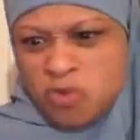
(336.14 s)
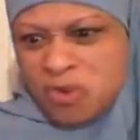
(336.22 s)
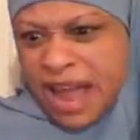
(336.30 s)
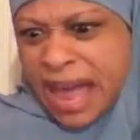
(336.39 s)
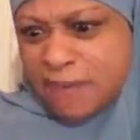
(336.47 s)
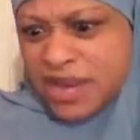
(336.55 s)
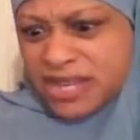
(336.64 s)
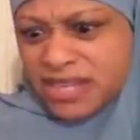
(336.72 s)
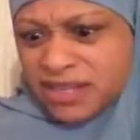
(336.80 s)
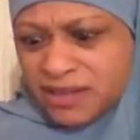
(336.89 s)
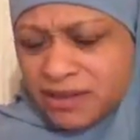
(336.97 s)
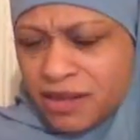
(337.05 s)

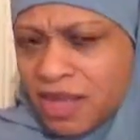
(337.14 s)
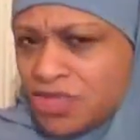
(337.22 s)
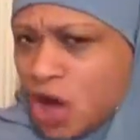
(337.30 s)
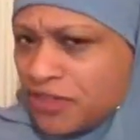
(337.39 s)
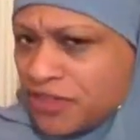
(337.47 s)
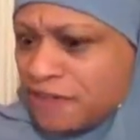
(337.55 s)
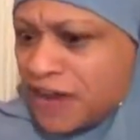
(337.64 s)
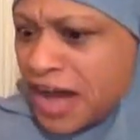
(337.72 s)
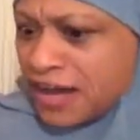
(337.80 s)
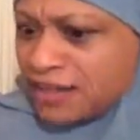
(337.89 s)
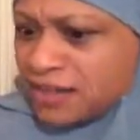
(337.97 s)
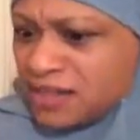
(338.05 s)
Rabbit, thought the
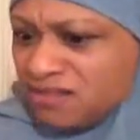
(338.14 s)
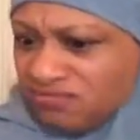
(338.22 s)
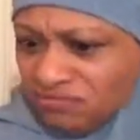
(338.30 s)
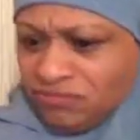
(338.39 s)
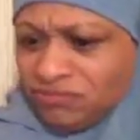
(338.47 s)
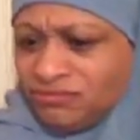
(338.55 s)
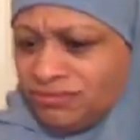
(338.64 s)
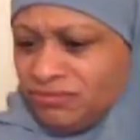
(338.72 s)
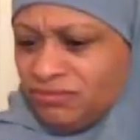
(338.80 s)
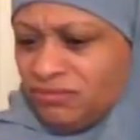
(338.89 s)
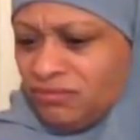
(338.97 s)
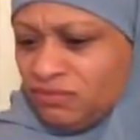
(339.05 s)
fox.
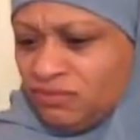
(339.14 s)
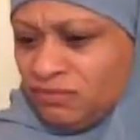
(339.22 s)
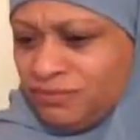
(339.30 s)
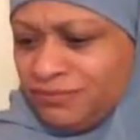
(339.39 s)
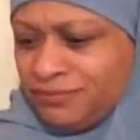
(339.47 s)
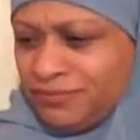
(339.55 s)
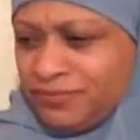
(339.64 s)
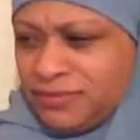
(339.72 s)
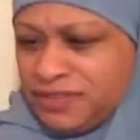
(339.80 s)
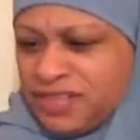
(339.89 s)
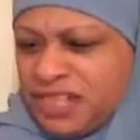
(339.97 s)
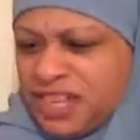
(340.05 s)
Hmm,
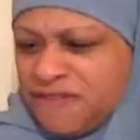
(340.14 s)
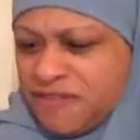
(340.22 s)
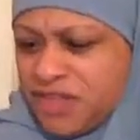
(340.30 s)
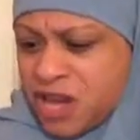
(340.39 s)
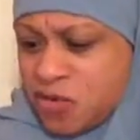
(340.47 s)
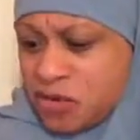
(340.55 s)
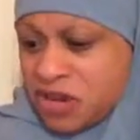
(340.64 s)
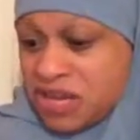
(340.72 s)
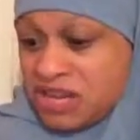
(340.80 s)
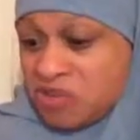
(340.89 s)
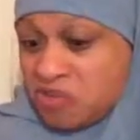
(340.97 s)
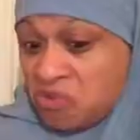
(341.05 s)
if there were
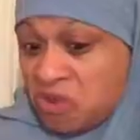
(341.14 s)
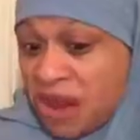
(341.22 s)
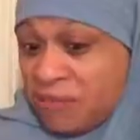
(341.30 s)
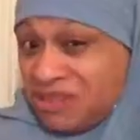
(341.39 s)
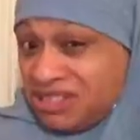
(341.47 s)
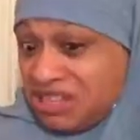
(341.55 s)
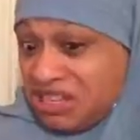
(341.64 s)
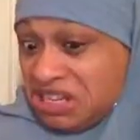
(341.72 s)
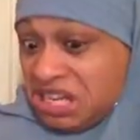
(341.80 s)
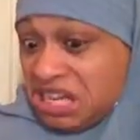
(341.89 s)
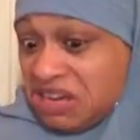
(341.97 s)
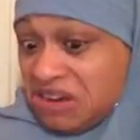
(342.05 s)
any rabbits in
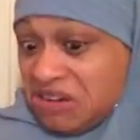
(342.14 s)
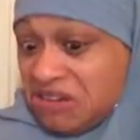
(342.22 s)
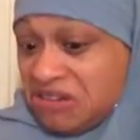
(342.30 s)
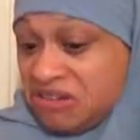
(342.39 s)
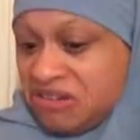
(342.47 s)
here,